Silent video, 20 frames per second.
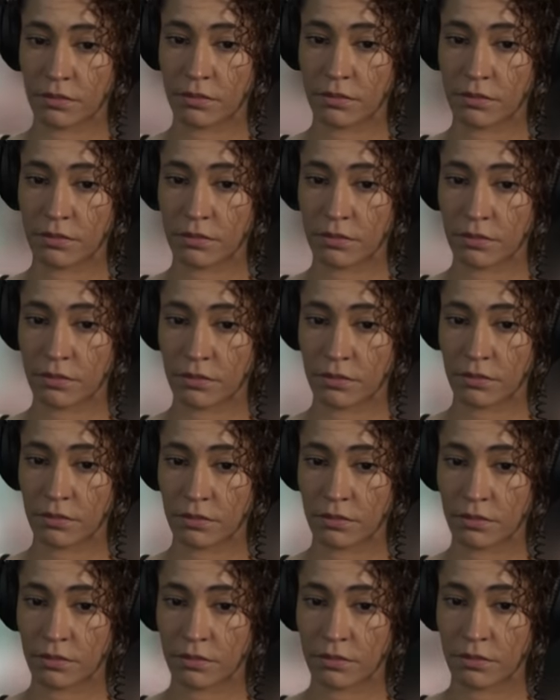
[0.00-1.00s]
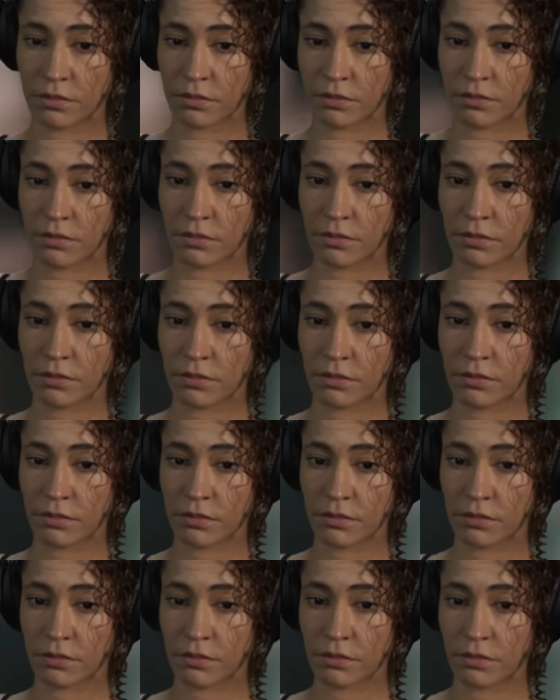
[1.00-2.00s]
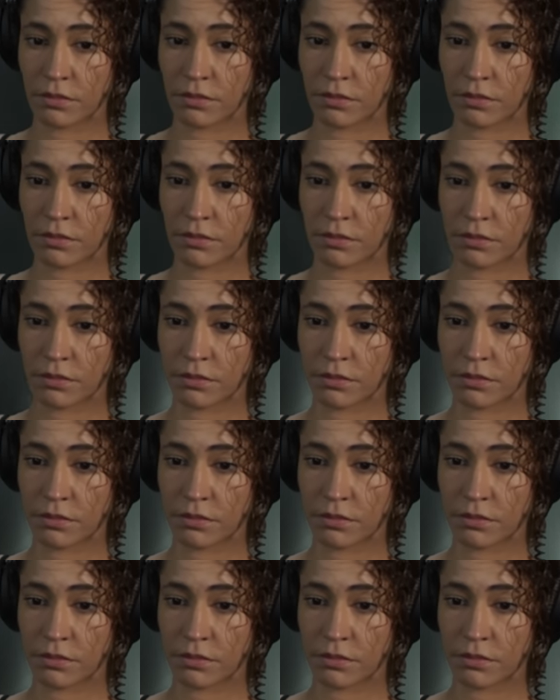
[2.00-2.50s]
(silent)